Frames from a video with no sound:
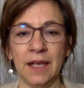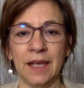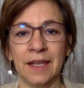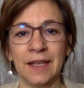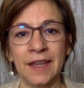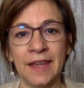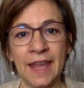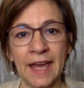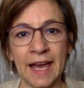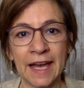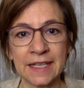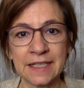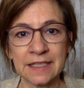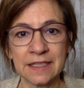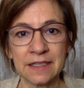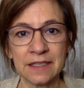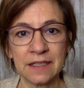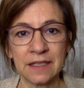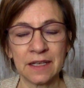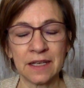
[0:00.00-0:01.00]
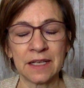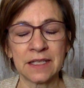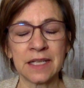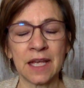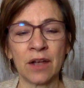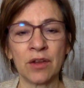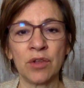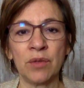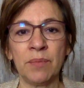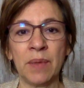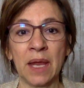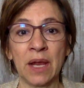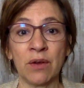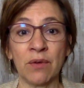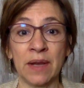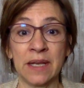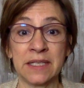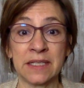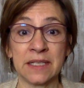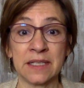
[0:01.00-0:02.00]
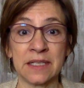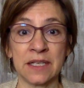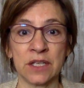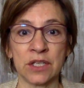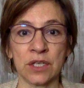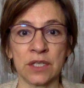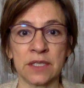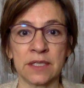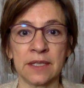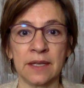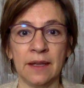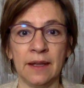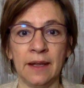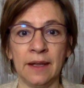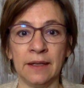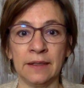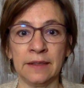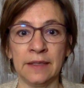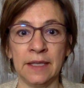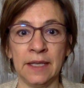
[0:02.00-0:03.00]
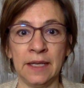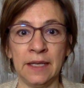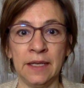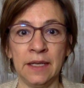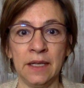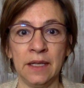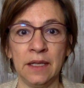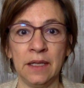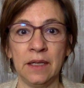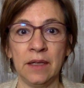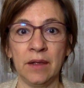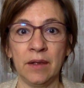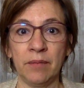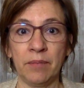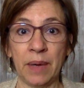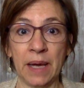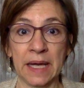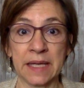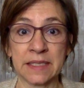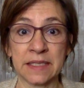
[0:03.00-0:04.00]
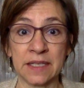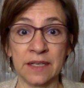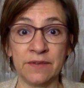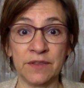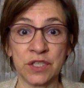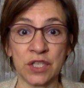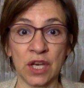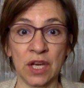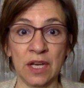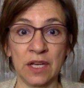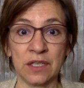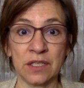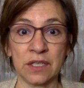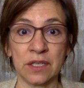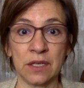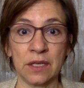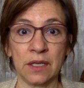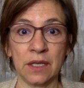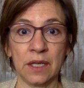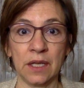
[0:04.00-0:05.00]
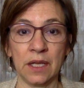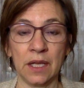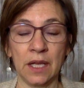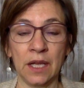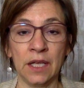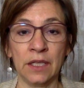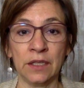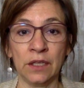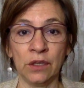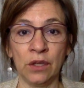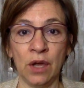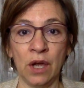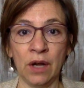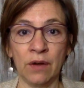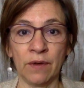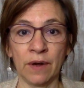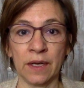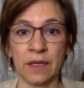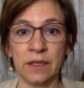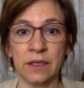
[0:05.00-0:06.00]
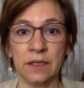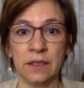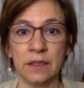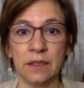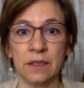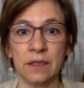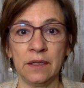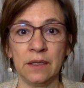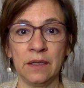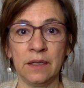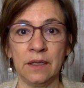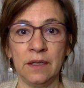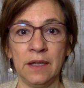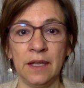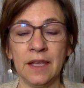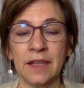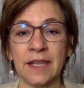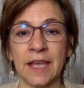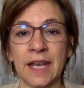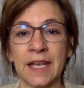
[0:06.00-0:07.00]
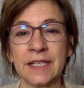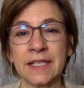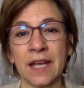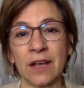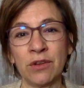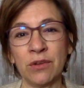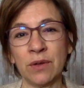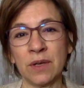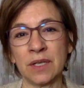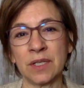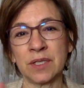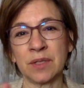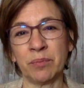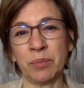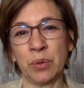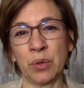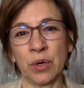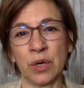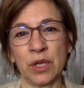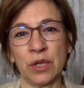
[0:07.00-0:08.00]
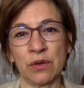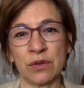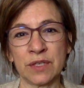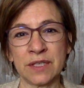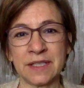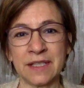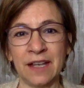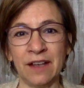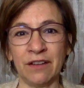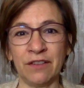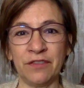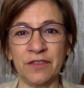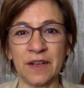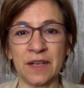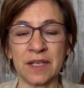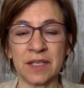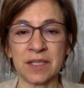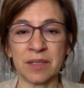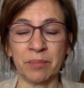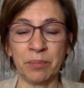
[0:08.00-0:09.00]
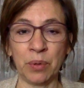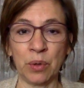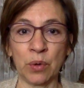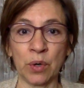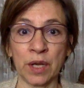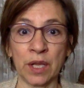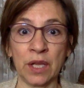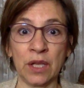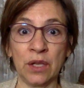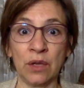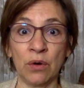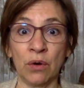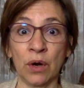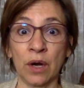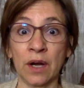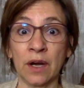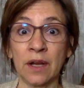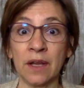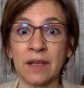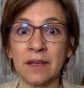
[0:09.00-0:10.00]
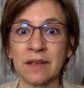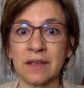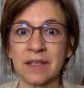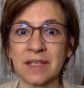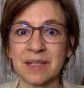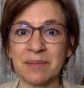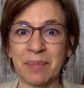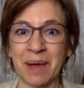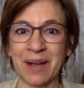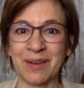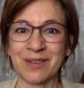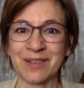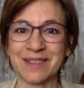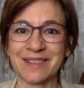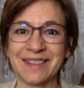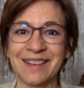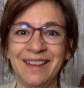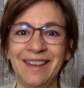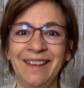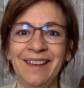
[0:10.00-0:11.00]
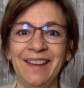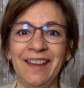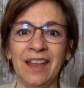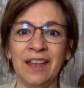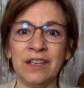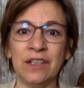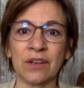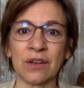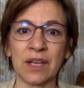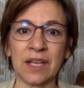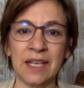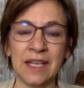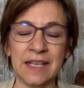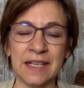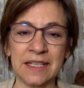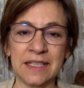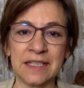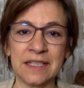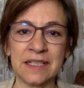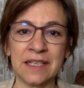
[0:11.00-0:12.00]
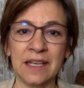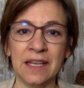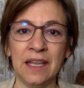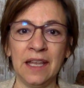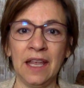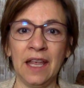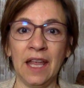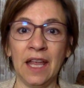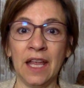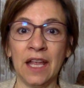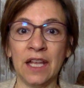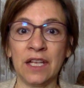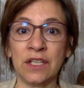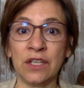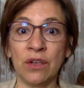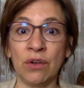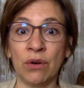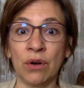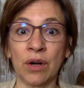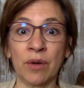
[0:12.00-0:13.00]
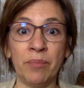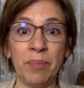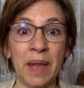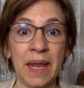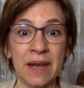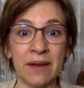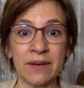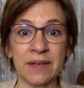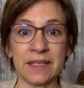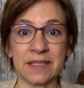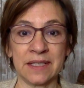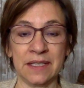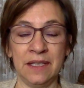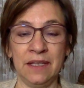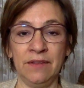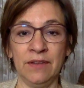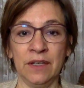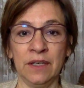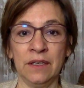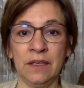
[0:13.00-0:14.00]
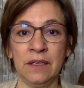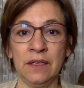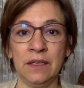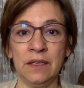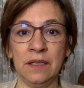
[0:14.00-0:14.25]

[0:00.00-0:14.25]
And that is how you make great decisions and lead positive change in the long run. That is how you can support yourself in supporting your spouse and your kids and your parents even